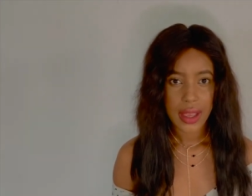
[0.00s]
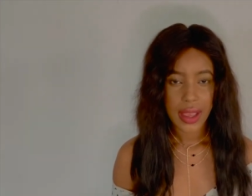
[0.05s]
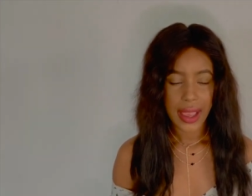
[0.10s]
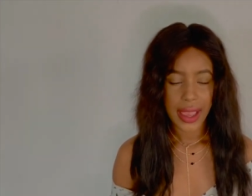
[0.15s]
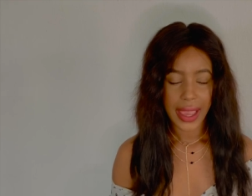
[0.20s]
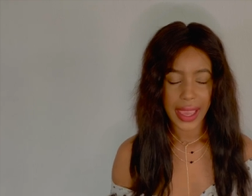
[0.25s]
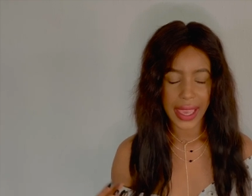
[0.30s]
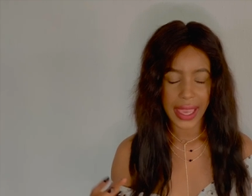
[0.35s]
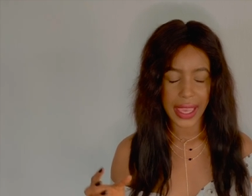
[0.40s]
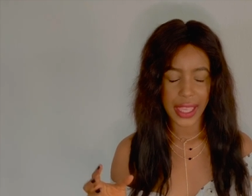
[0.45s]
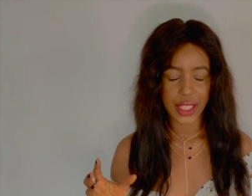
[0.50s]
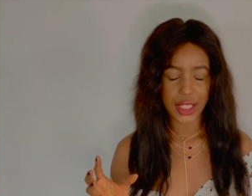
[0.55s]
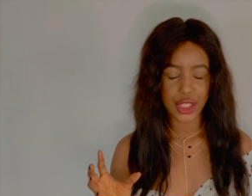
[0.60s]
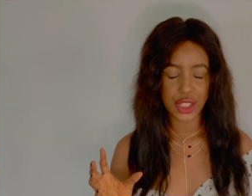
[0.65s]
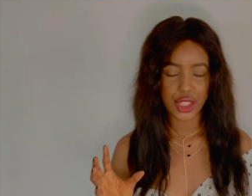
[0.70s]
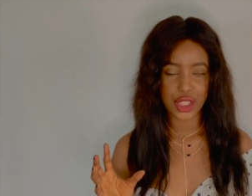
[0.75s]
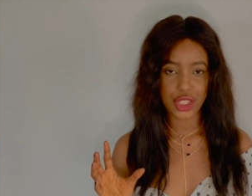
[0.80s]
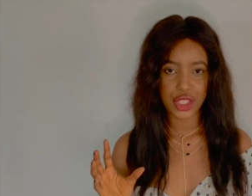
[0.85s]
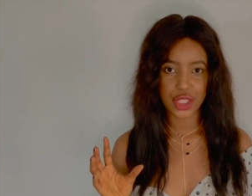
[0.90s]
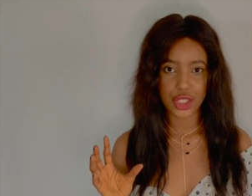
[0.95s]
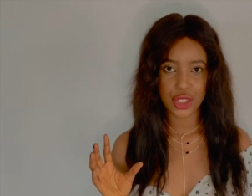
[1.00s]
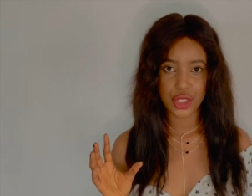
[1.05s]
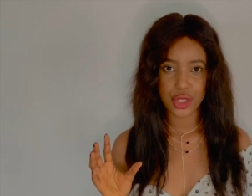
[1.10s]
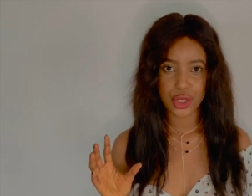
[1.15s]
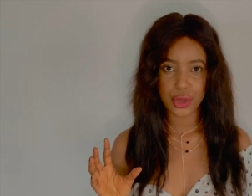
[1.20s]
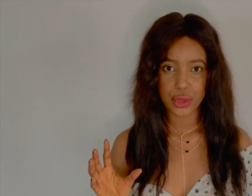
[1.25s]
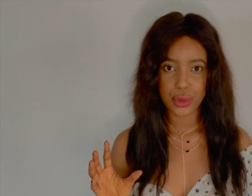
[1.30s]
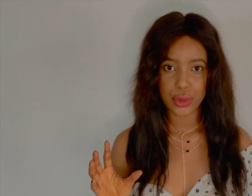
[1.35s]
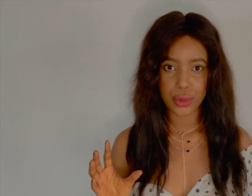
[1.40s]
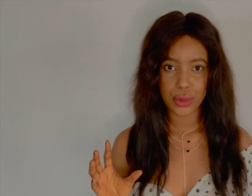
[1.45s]
and
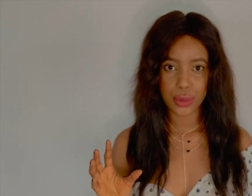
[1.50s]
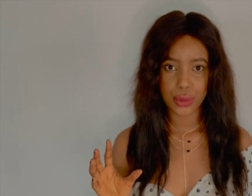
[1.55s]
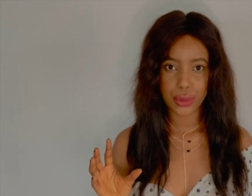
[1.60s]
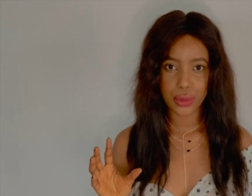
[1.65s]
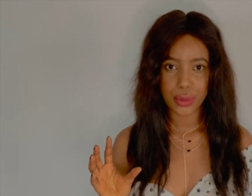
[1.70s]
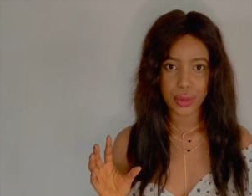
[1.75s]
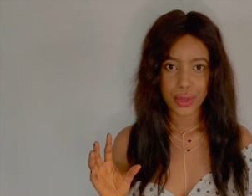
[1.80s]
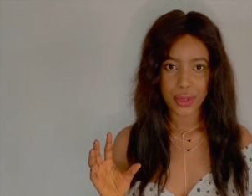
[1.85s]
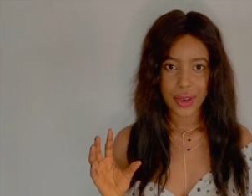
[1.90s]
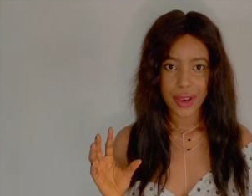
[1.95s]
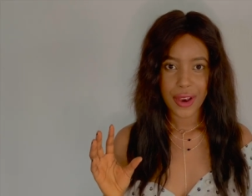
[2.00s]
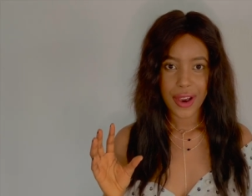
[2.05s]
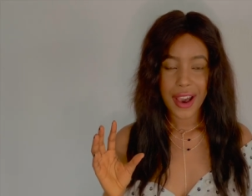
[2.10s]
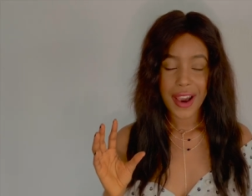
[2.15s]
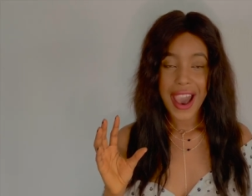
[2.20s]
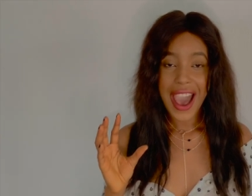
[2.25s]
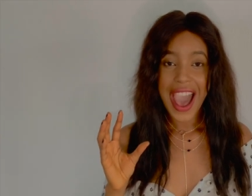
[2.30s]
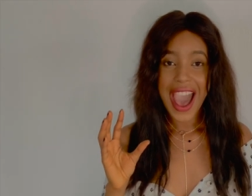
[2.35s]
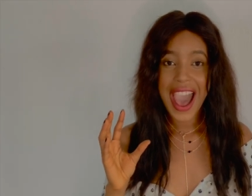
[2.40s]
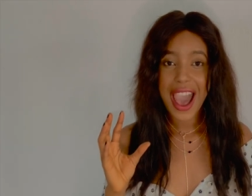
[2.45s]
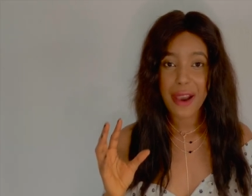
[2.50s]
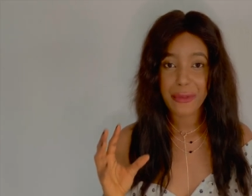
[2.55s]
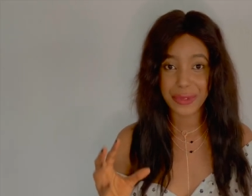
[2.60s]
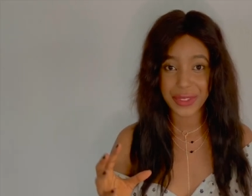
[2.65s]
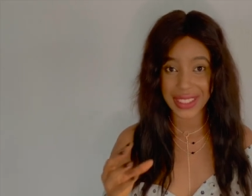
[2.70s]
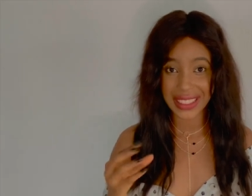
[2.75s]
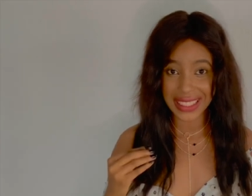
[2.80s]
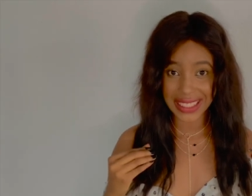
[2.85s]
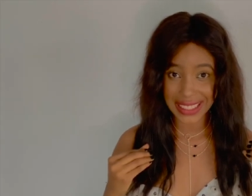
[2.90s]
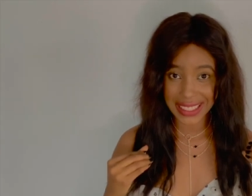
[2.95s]
you have
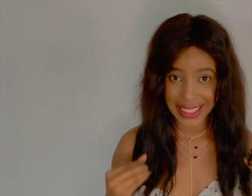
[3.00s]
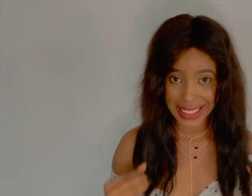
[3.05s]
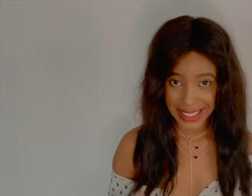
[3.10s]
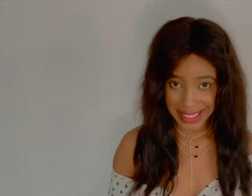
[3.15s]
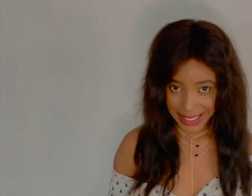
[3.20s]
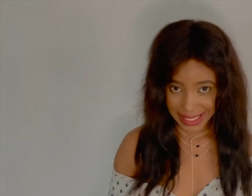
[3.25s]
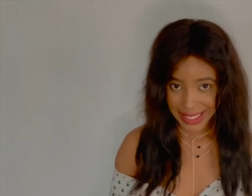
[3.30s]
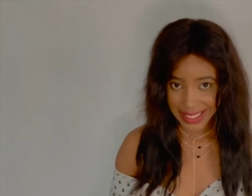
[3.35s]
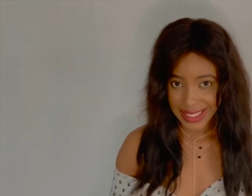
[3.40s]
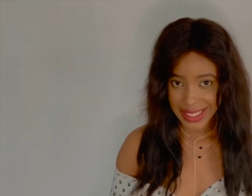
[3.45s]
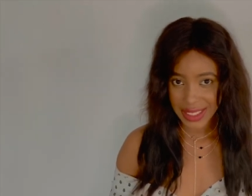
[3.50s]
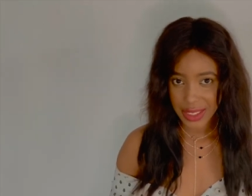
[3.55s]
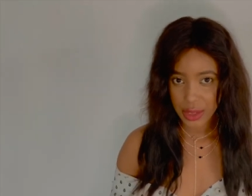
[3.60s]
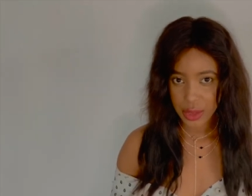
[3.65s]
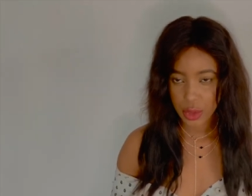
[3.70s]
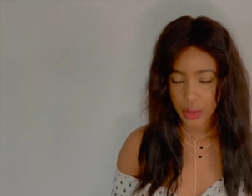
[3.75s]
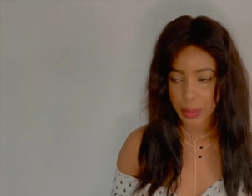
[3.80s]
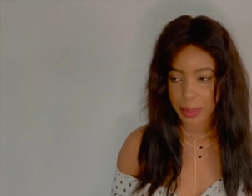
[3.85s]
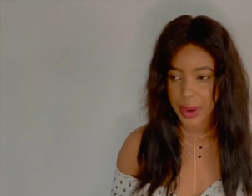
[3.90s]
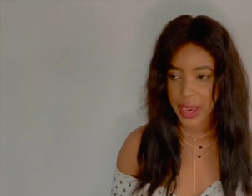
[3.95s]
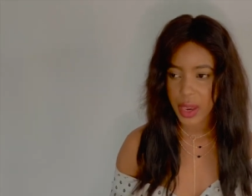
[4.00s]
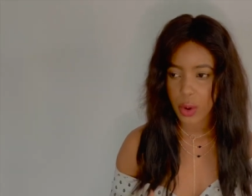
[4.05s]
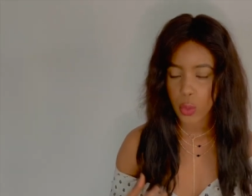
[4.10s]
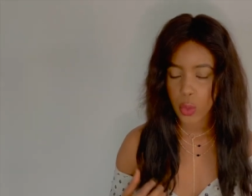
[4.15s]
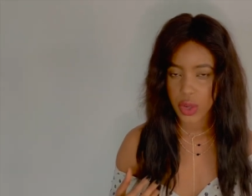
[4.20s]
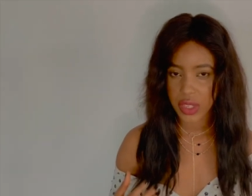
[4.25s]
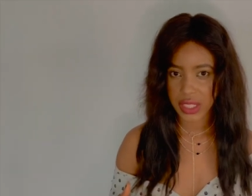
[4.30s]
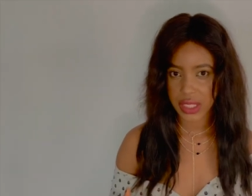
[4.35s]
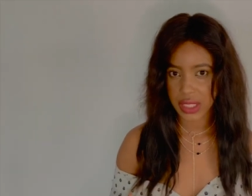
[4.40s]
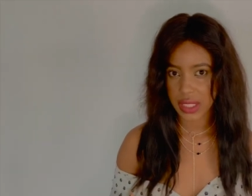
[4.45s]
the need to buy
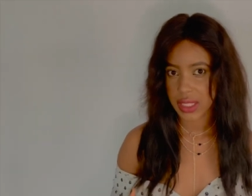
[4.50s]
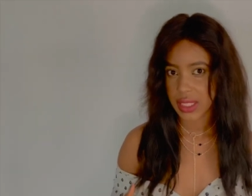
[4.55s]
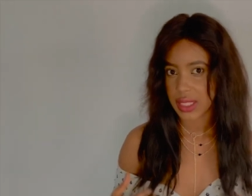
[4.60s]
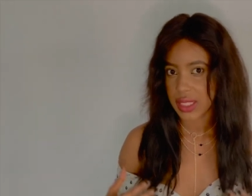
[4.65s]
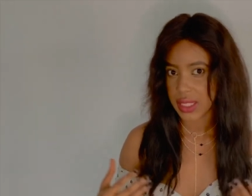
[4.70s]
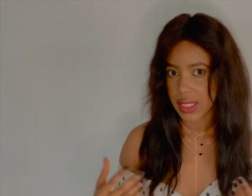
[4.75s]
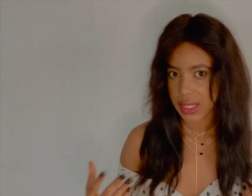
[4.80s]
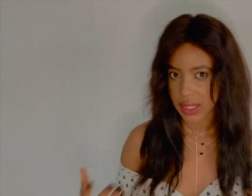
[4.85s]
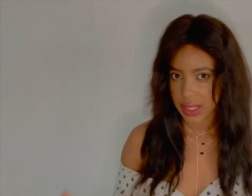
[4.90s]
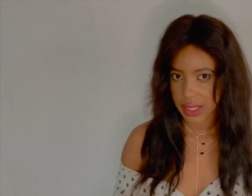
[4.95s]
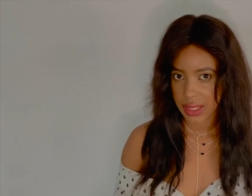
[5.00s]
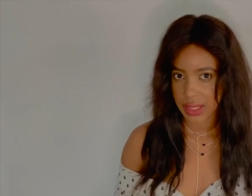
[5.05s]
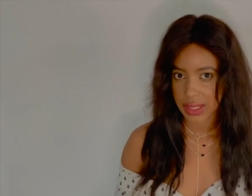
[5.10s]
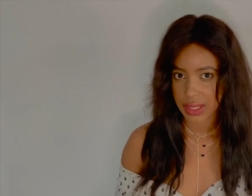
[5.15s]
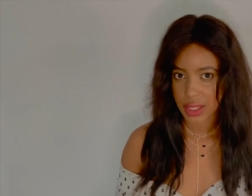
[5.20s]
what's in season,